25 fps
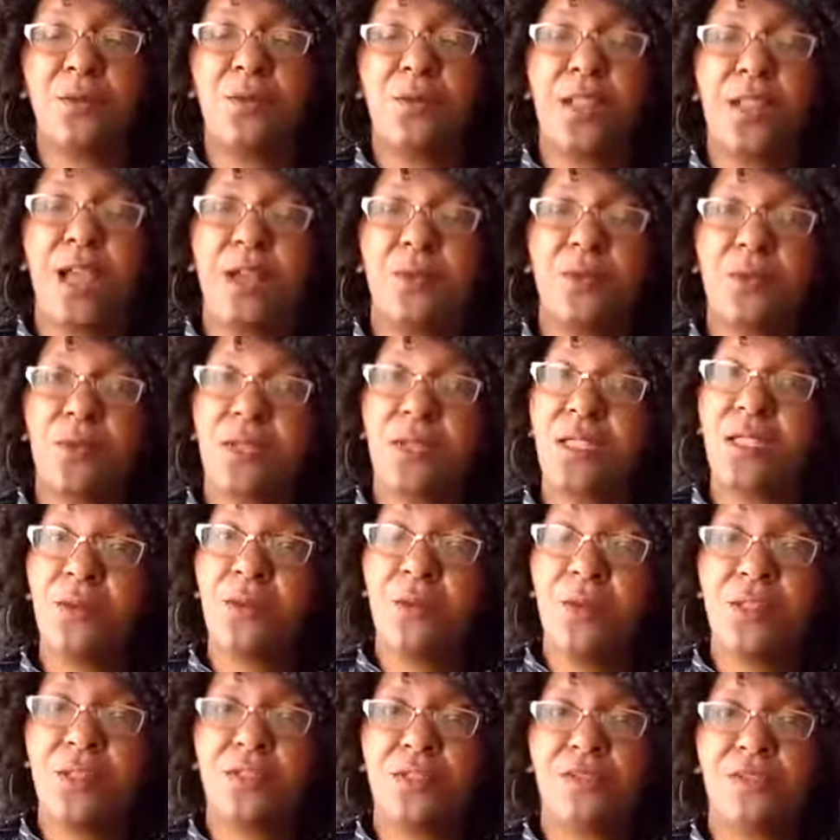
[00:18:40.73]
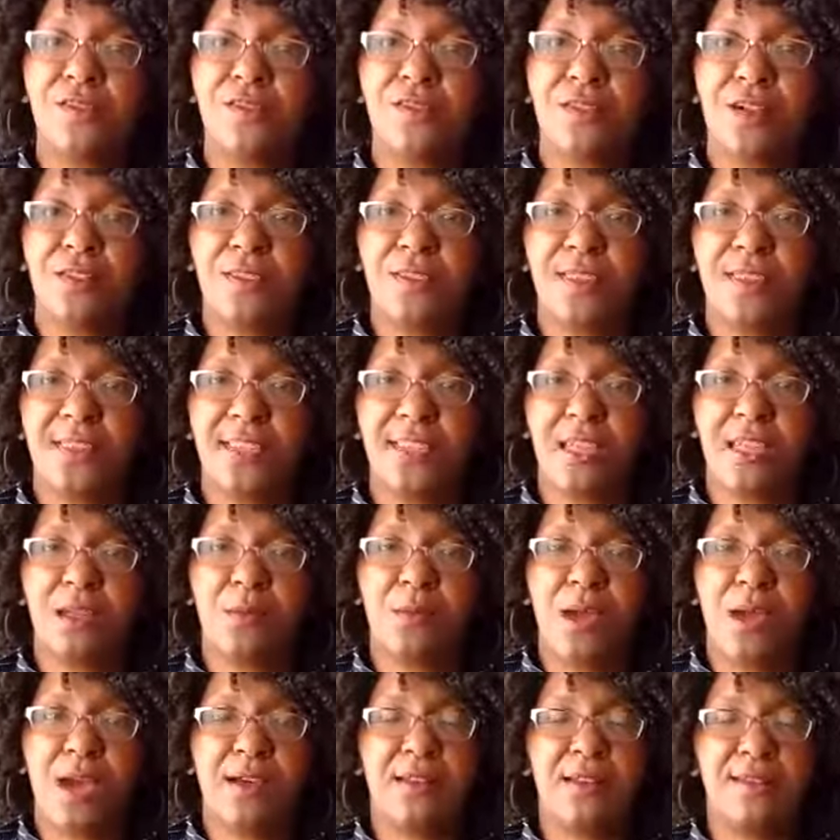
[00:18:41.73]
what I really want you to start thinking
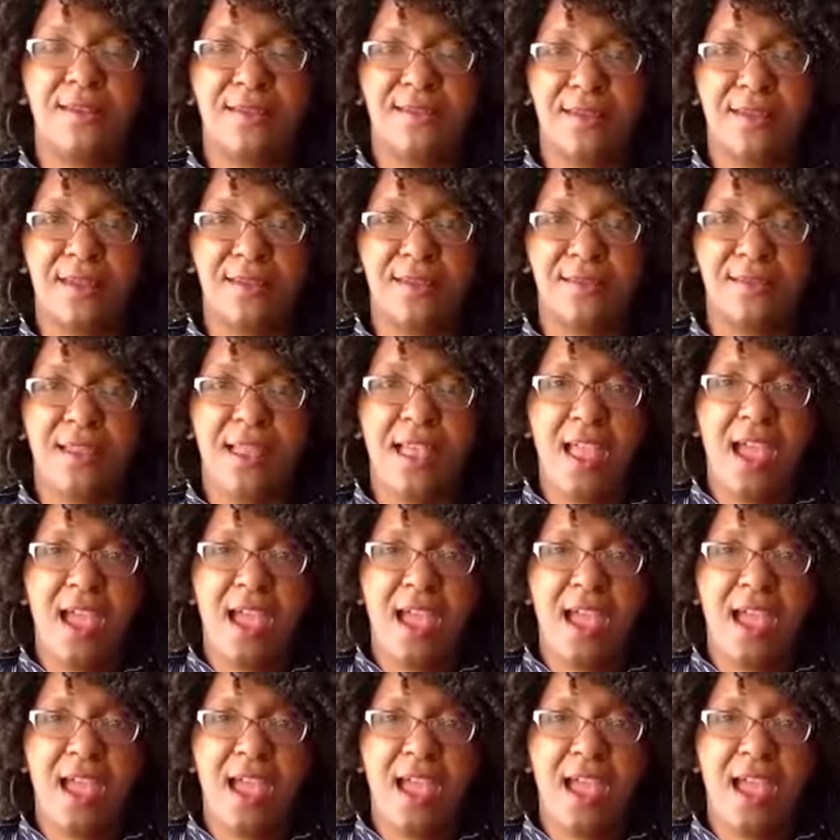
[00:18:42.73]
about is this.